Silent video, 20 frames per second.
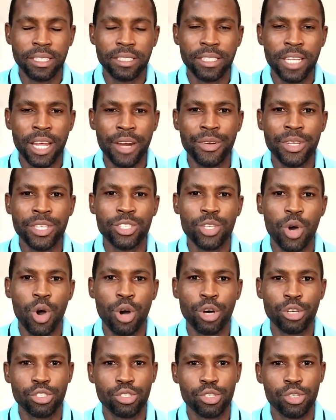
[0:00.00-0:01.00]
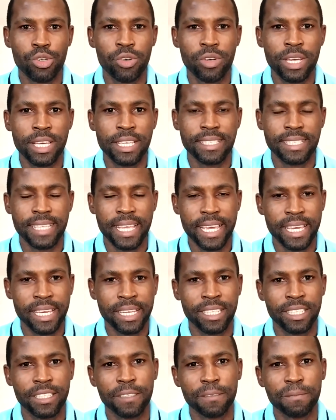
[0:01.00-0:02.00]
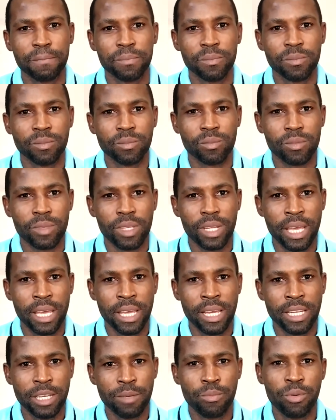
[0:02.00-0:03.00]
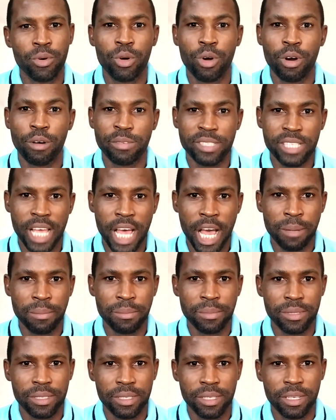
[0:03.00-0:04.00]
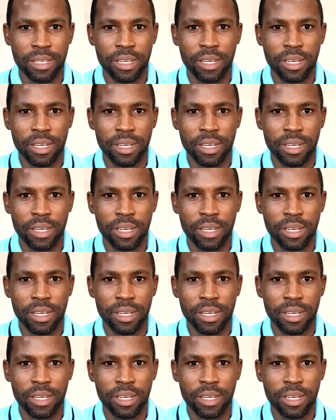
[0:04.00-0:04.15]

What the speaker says: There is also a saying in the book of Psalms.